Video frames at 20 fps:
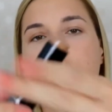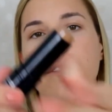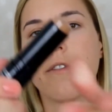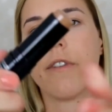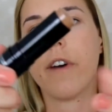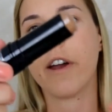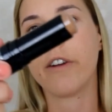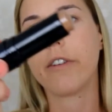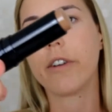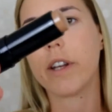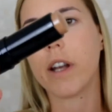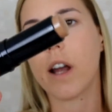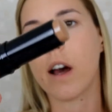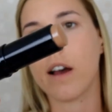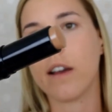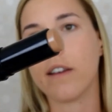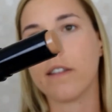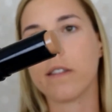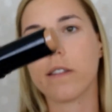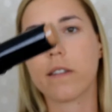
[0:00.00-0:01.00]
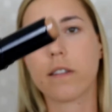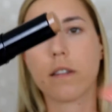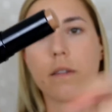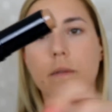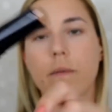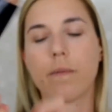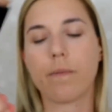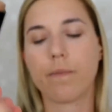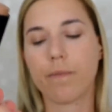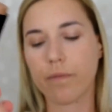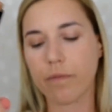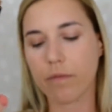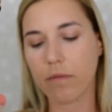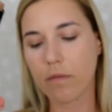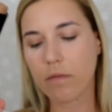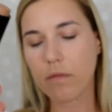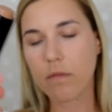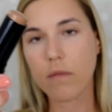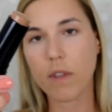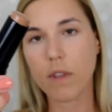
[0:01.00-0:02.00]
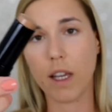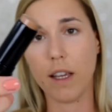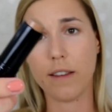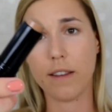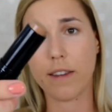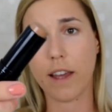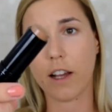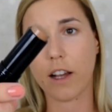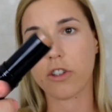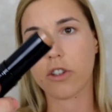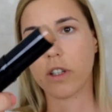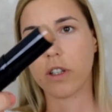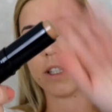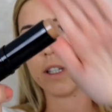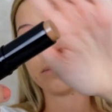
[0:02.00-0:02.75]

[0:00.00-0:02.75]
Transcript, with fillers: very nice. It's actually